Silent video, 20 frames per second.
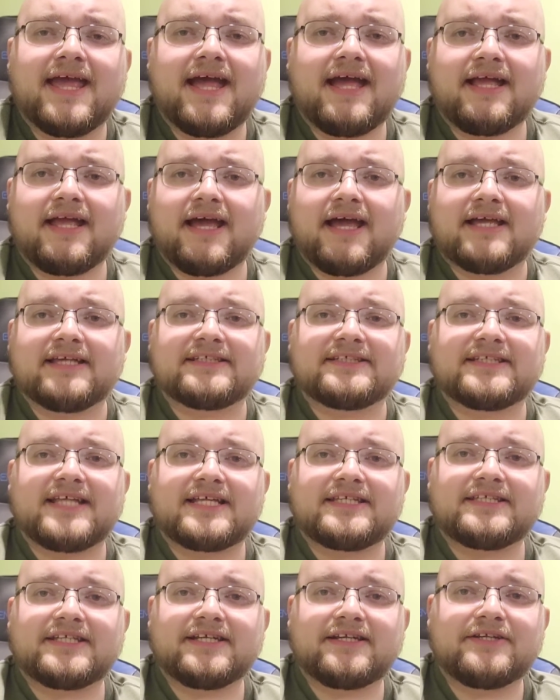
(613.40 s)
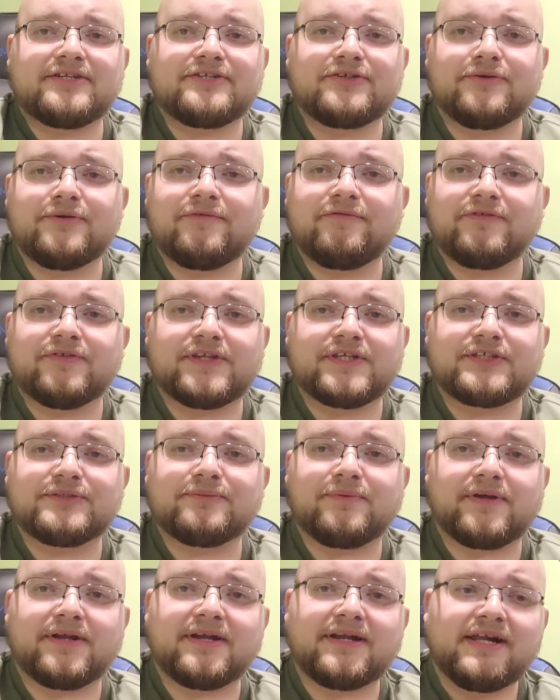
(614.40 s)
guys, that's going to do it for this
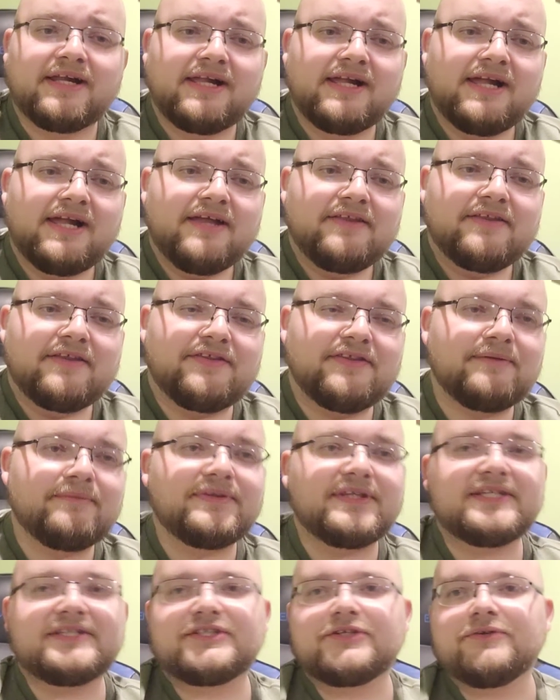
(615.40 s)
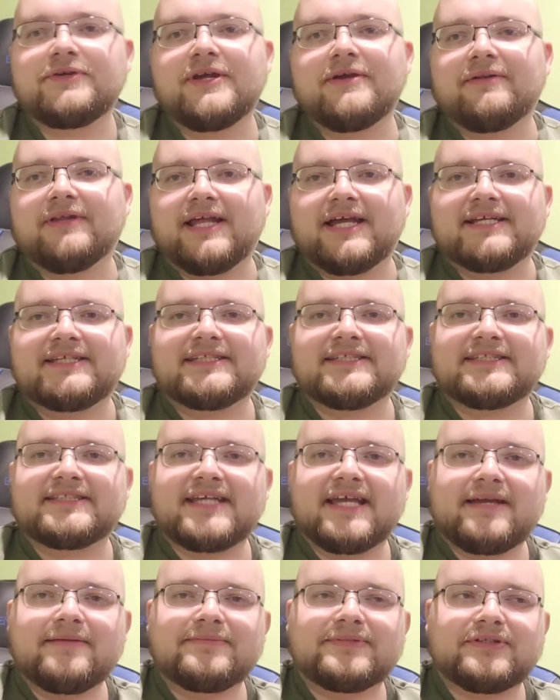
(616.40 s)
one. The thing with these Yu-Gi-Oh! Licensed
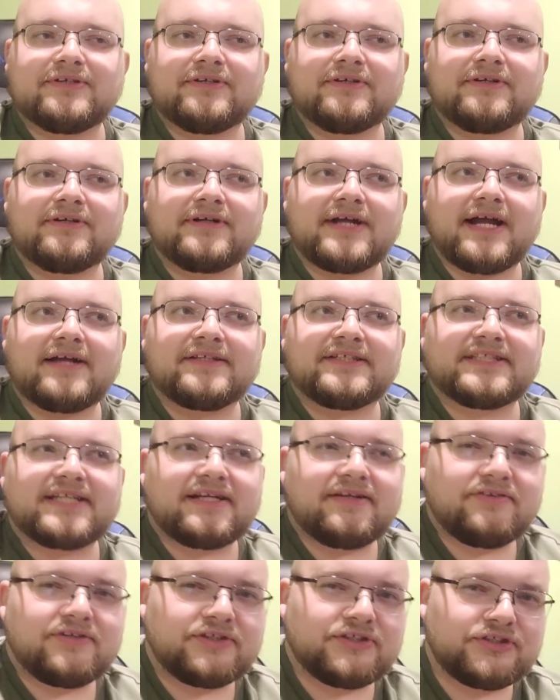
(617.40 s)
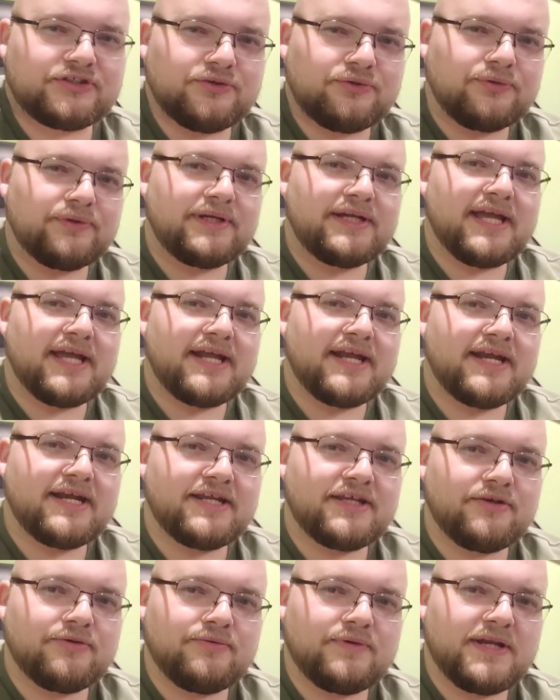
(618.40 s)
games are, outside of the story and any
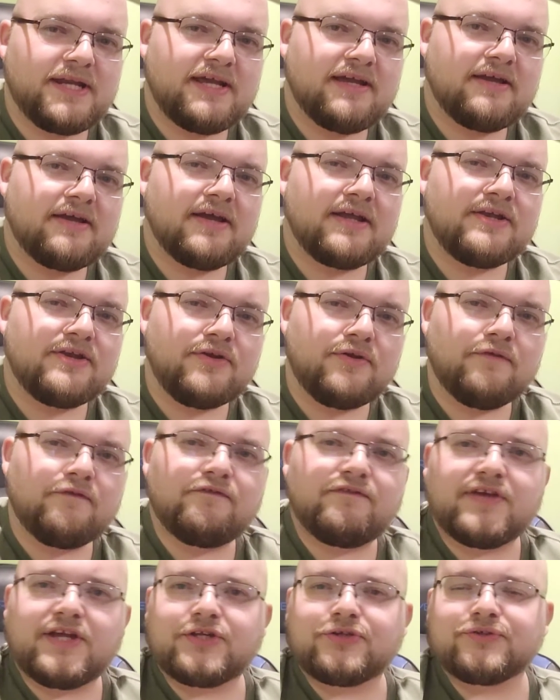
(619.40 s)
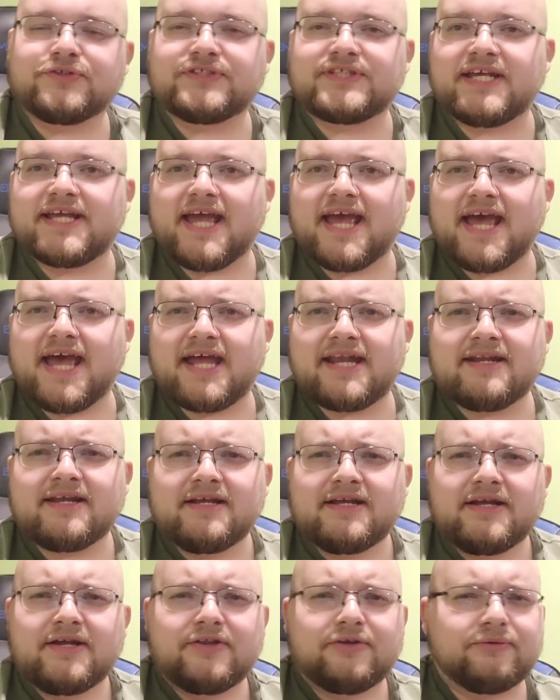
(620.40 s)
unique and new features they add,
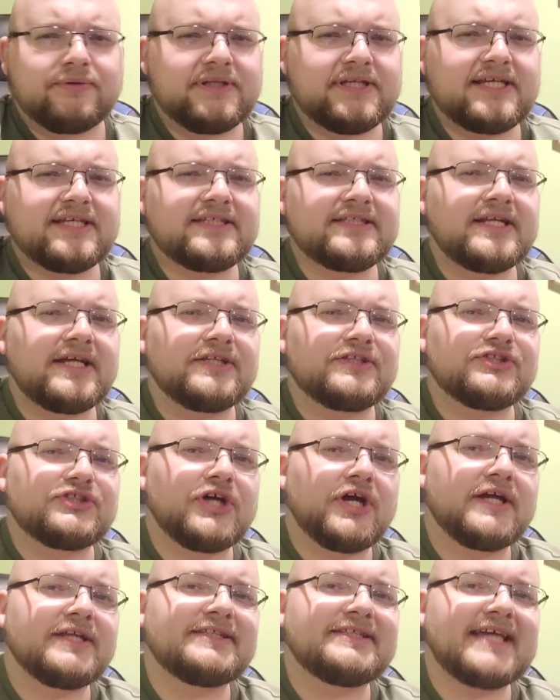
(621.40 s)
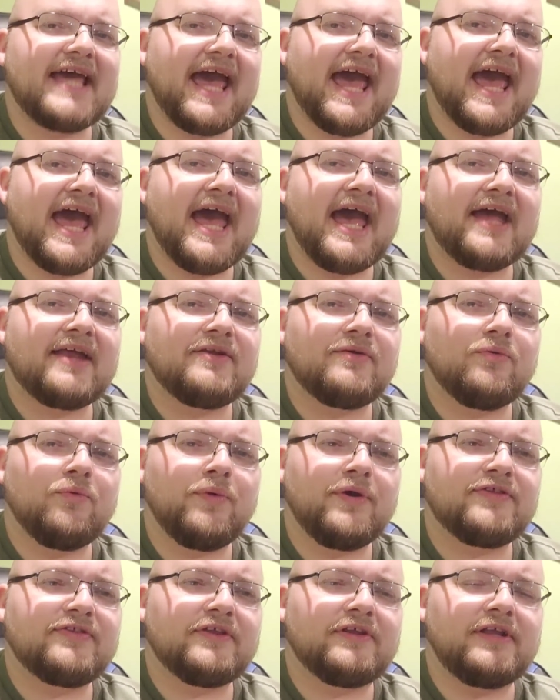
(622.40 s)
there really isn't a ton to add
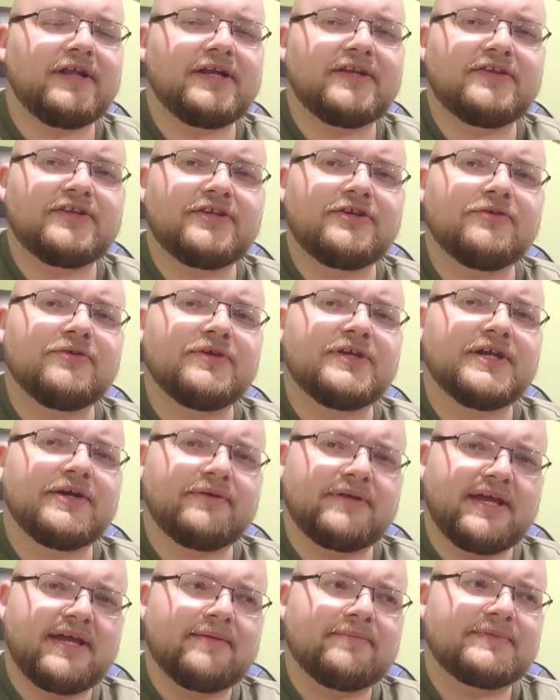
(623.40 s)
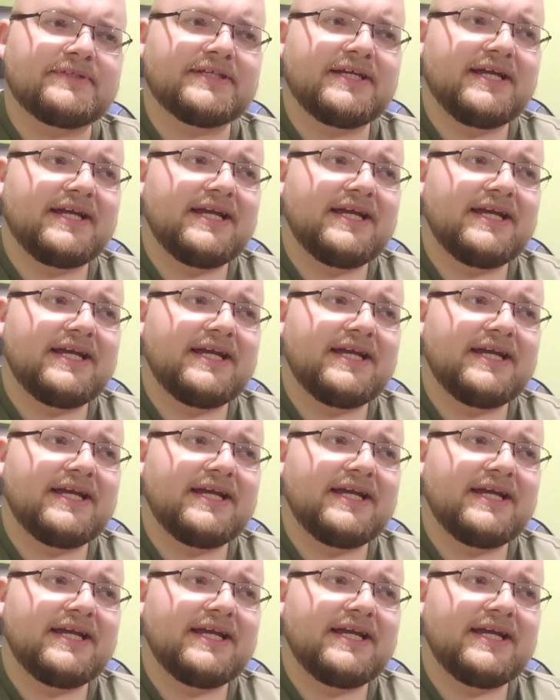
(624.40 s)
with a lot of the Yu-Gi-Oh! Games.